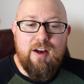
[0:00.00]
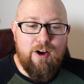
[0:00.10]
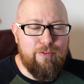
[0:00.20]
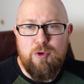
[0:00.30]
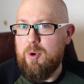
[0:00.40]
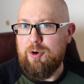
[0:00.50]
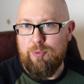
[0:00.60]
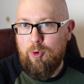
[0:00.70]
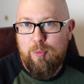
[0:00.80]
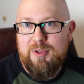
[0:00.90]
Uh, if you want to
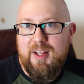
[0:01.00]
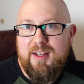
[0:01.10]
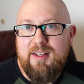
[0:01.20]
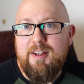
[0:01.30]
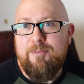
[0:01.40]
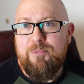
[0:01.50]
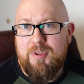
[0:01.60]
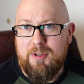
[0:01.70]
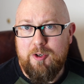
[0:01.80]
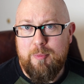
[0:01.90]
role play,
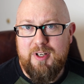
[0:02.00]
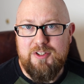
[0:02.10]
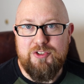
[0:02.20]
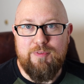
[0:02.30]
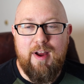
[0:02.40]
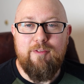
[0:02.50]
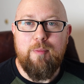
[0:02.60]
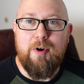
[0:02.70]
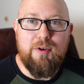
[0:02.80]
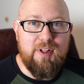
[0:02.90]
a little bit in survival
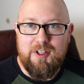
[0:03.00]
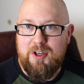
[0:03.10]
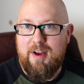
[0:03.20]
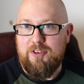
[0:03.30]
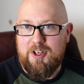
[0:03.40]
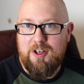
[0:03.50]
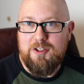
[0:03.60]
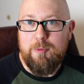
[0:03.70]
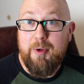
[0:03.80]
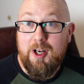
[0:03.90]
mode, like you have your
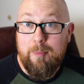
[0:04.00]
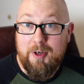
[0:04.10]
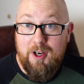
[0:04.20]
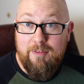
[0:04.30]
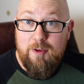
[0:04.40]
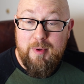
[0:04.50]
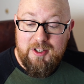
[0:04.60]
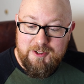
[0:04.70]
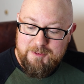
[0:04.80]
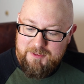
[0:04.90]
character pick up a coffee
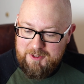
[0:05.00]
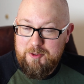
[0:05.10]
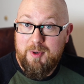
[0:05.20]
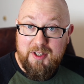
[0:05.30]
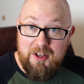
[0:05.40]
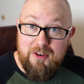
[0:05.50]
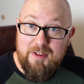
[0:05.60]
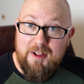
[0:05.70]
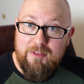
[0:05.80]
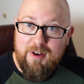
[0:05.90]
maker and you want to carry
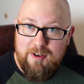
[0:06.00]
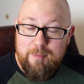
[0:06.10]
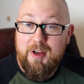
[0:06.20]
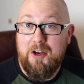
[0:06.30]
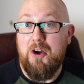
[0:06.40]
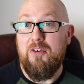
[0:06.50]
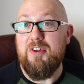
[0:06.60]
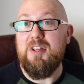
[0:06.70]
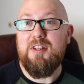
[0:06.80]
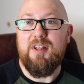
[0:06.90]
that around to make
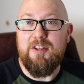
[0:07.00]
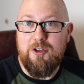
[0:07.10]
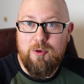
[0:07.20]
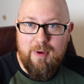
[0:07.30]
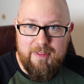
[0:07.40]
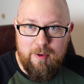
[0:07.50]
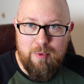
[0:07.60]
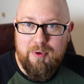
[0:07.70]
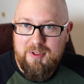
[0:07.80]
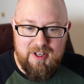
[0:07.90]
coffee and you don't want that
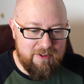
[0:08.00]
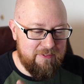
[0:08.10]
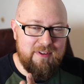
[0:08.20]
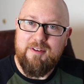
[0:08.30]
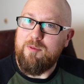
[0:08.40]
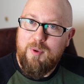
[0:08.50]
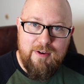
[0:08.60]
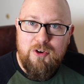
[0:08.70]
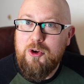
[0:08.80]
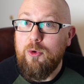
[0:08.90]
broken down.
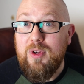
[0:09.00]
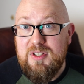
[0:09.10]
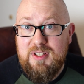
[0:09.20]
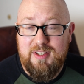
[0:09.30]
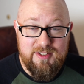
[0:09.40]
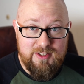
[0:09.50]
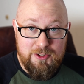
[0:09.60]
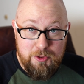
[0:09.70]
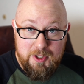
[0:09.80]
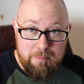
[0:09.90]
Whatever your reason is,
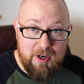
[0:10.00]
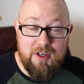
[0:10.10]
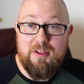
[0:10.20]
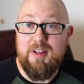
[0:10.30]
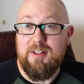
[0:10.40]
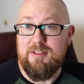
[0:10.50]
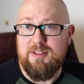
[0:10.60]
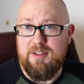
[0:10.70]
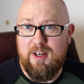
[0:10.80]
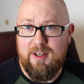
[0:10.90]
you can mark
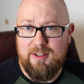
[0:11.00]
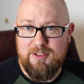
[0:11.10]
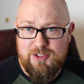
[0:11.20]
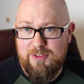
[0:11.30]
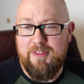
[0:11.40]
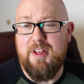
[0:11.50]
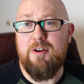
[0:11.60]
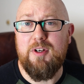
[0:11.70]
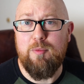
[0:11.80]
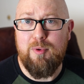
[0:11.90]
things uh, so that they
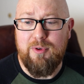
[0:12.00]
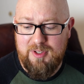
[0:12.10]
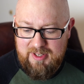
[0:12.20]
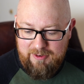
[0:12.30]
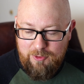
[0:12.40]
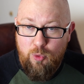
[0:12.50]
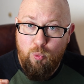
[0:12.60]
don't get broken down.